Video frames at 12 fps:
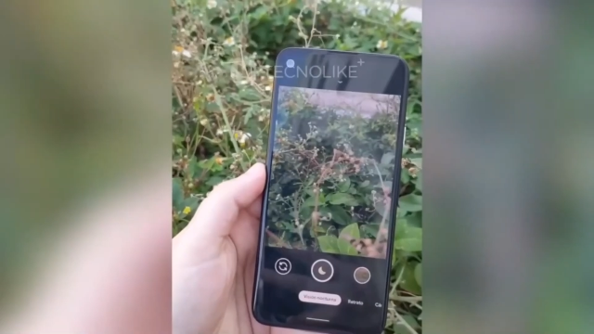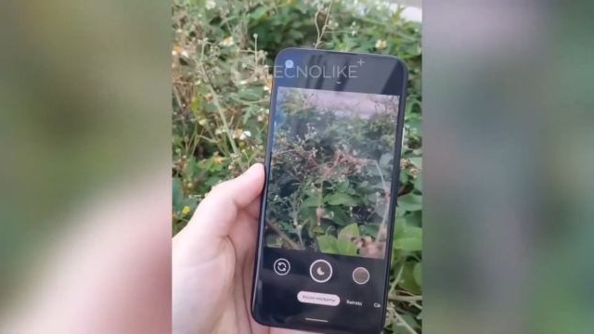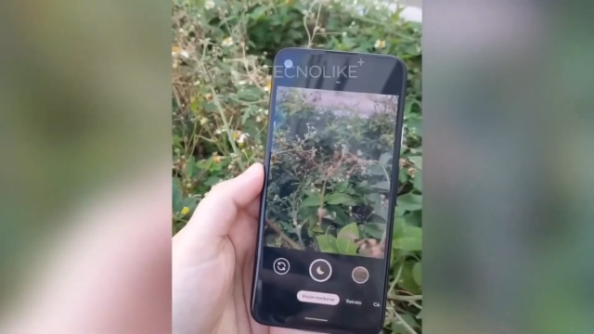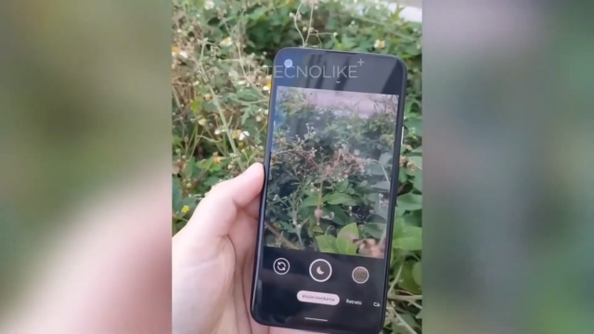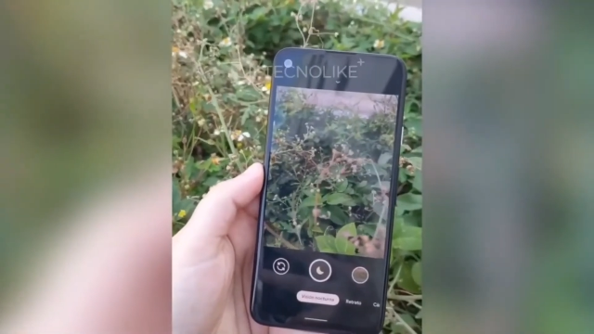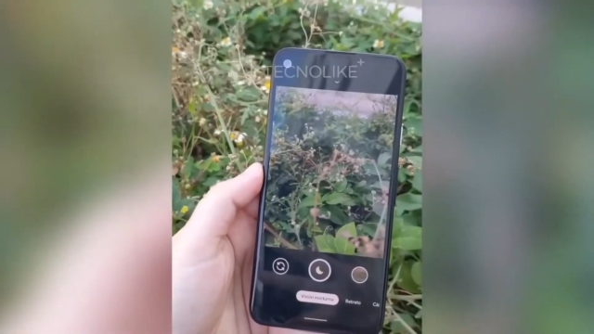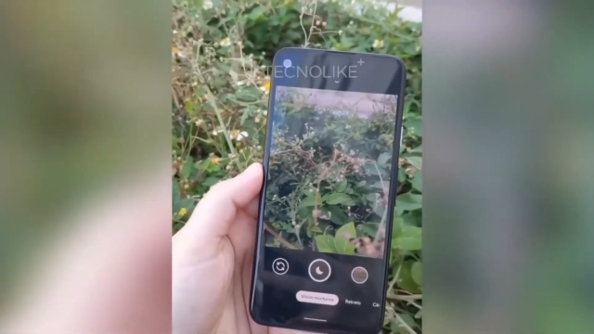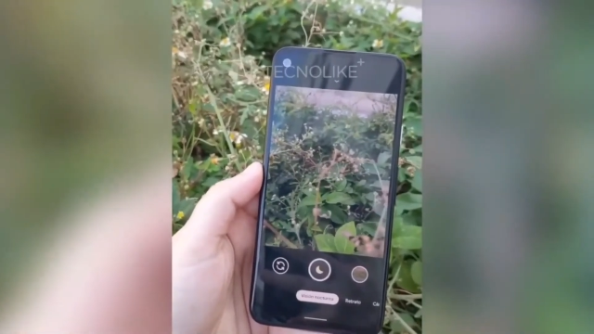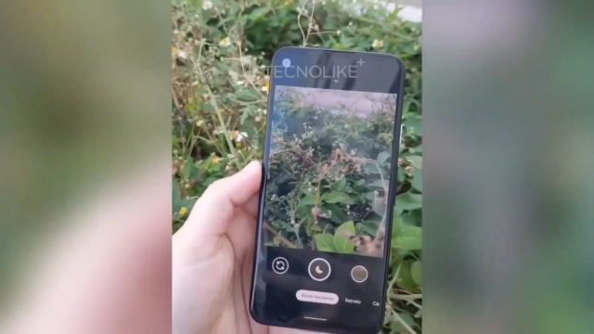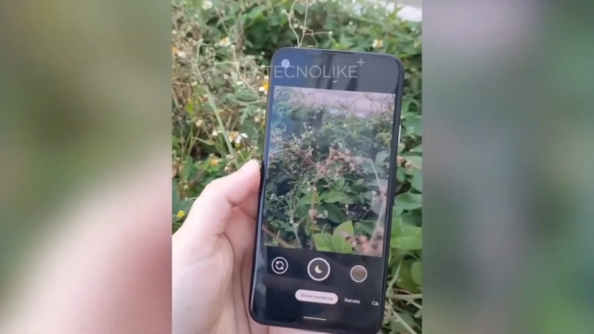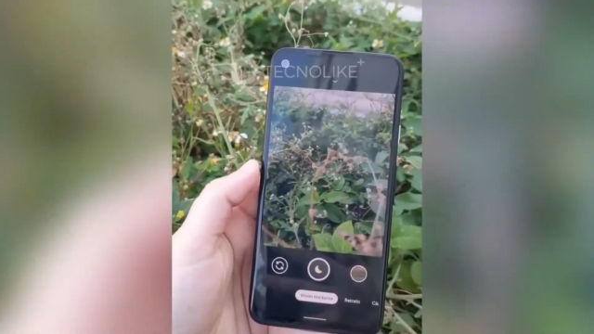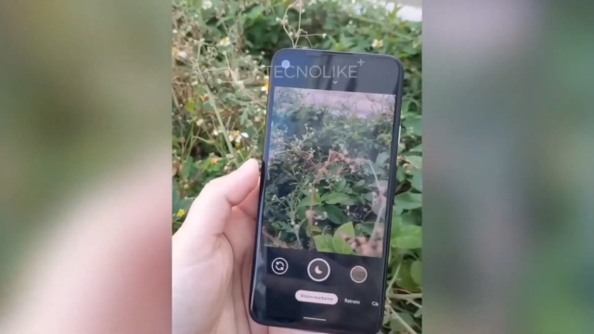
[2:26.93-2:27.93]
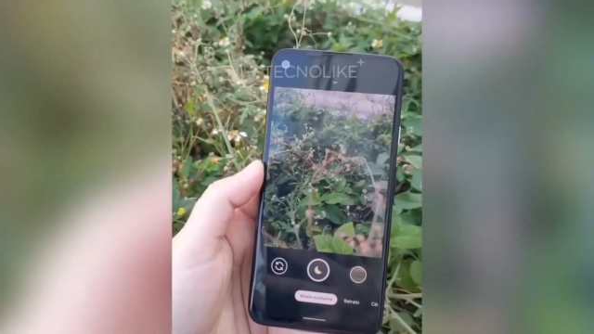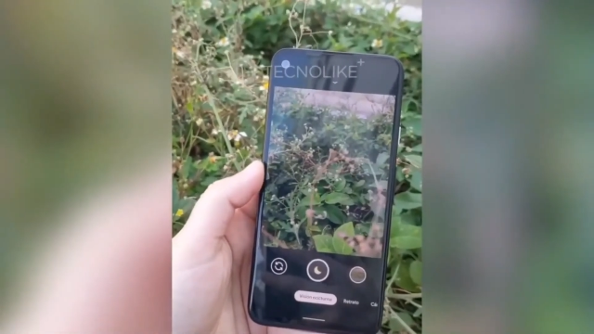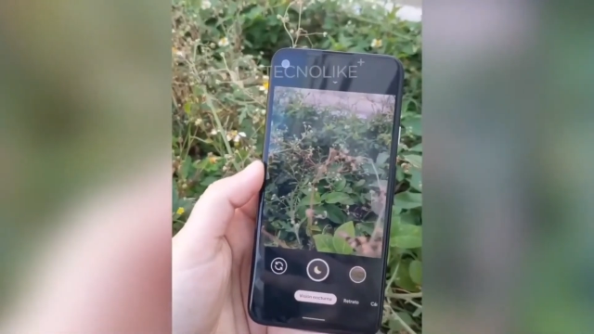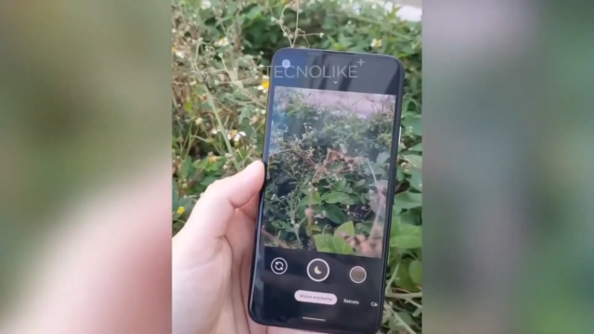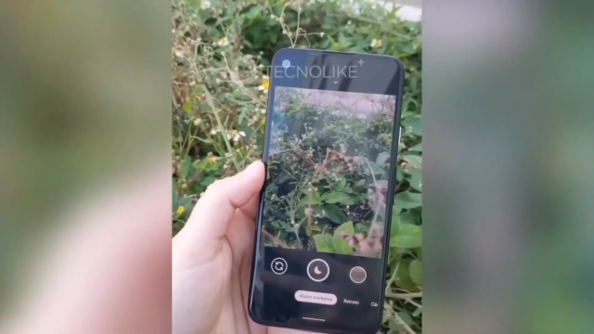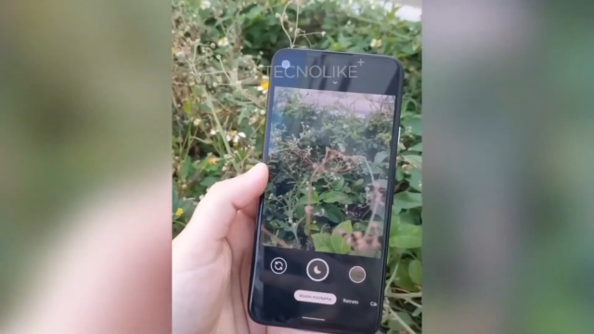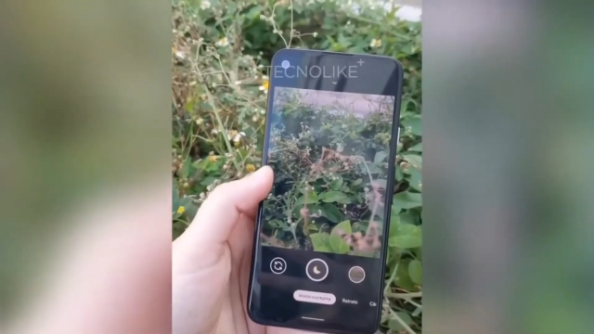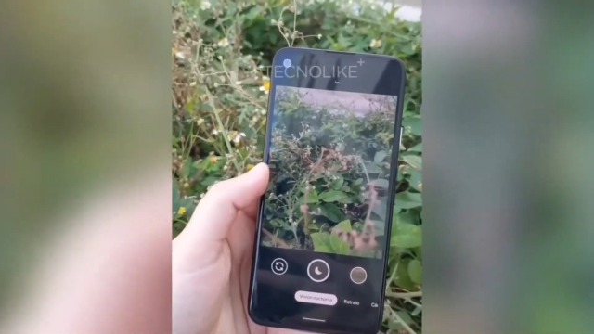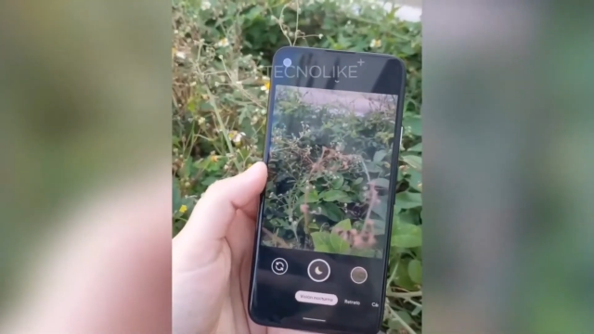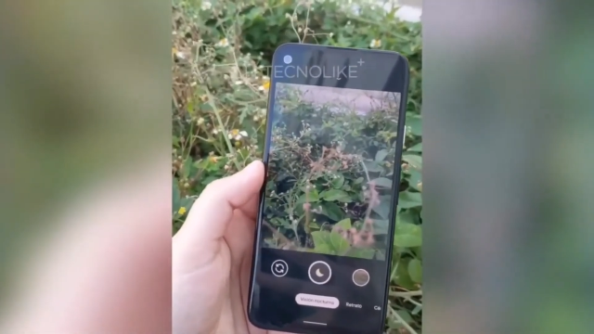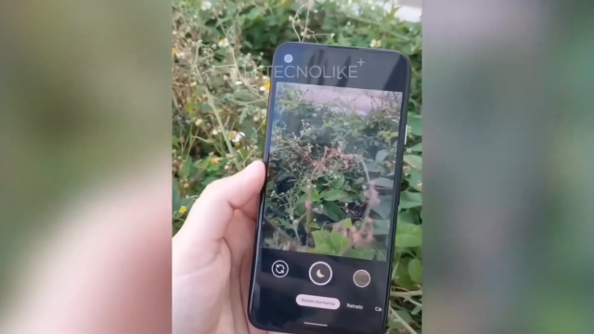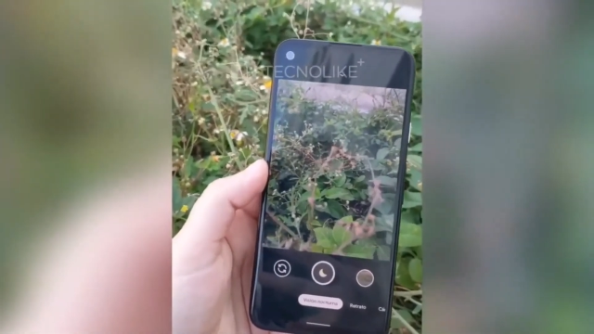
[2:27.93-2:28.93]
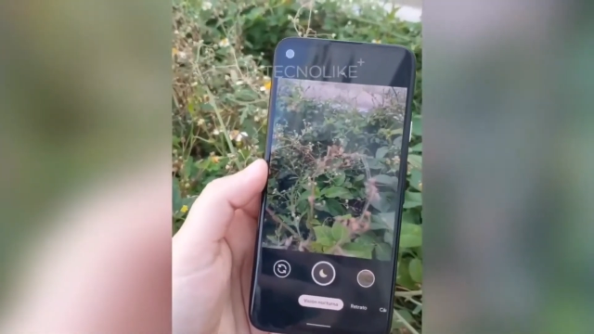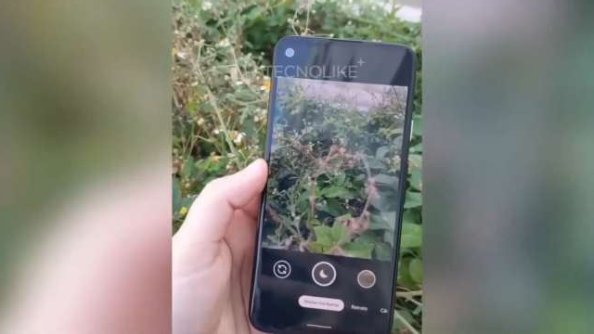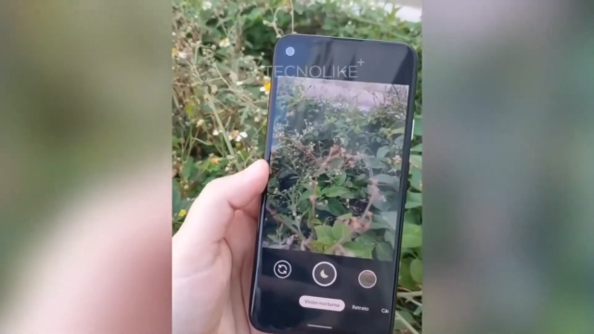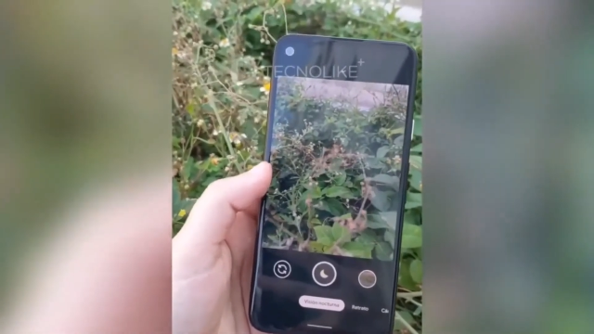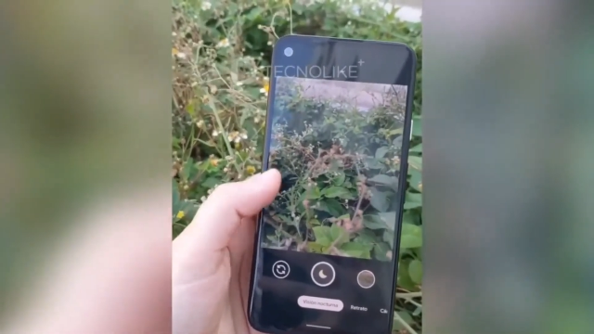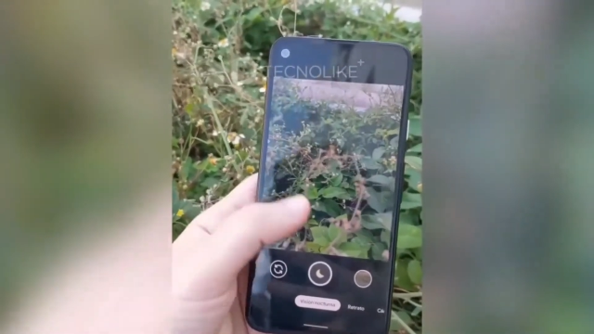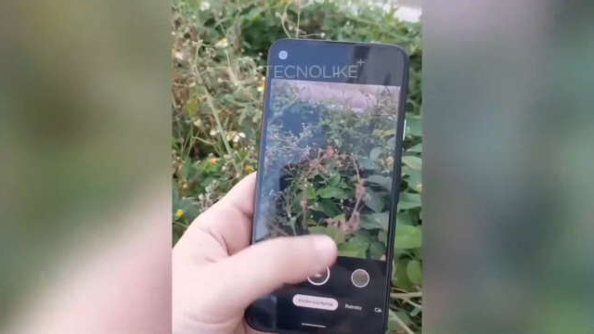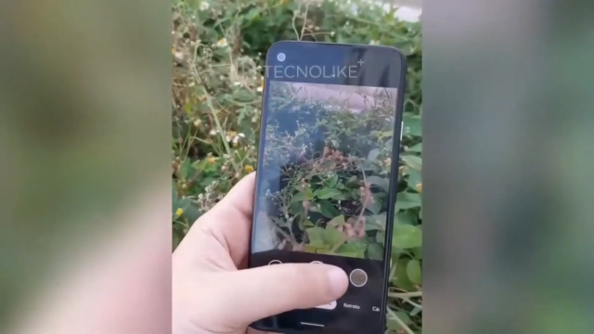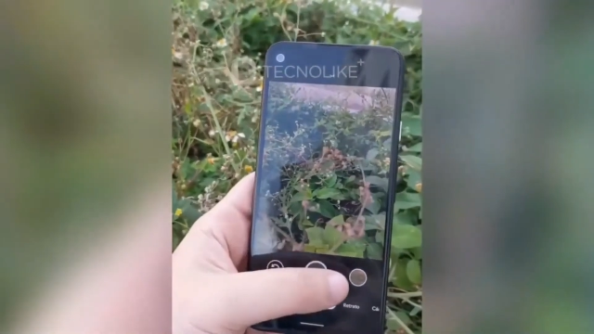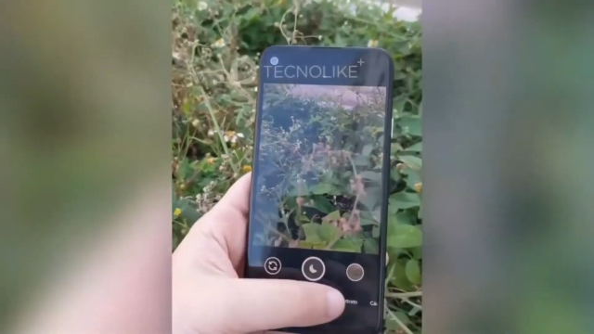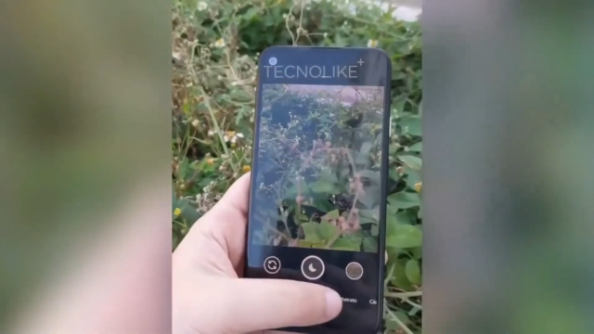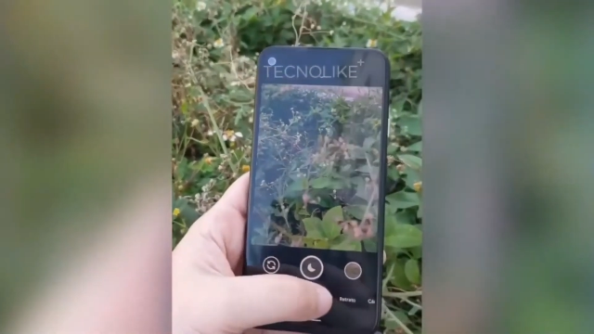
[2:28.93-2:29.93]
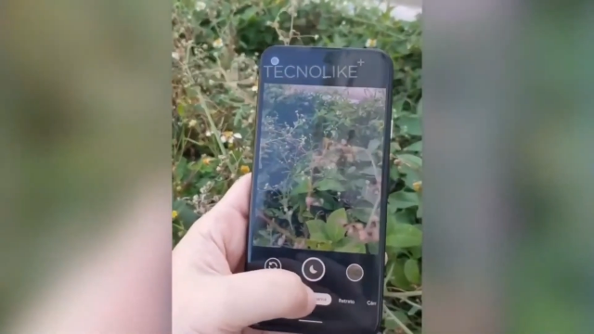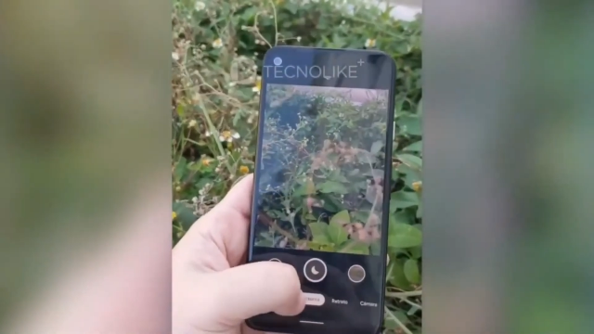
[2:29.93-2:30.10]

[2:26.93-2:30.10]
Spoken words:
Nobody's mouth can be seen.